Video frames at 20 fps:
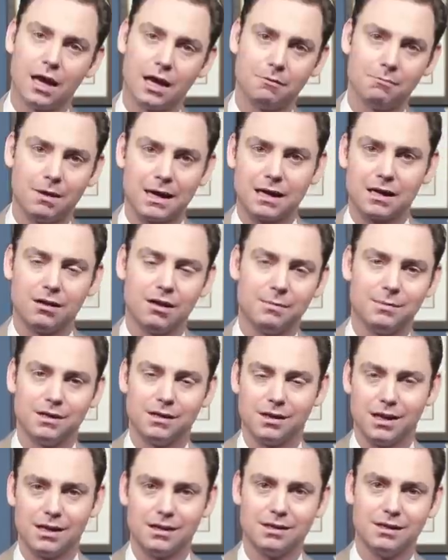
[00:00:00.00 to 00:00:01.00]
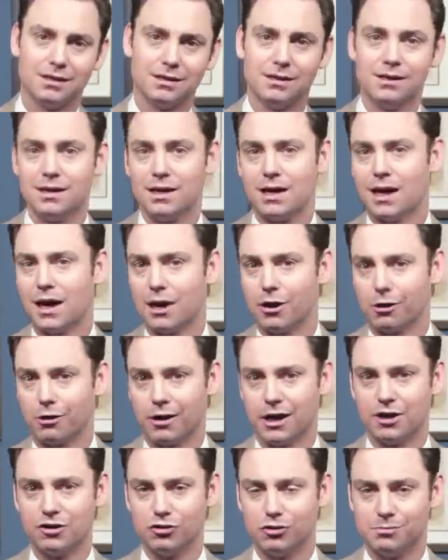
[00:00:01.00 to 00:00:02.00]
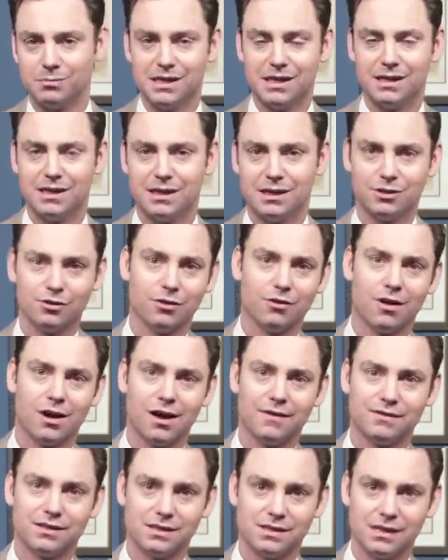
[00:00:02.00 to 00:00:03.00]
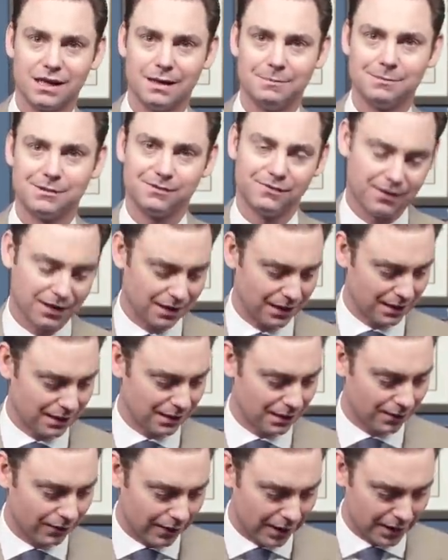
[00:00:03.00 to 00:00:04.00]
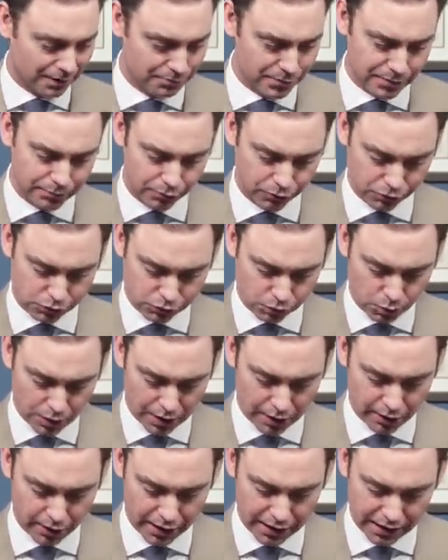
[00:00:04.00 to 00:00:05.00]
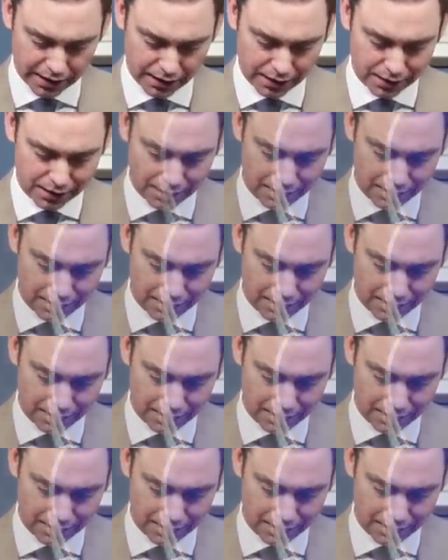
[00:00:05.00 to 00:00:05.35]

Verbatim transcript: At my club in London, at our annual meeting, you'll oftentimes find a lot of members wearing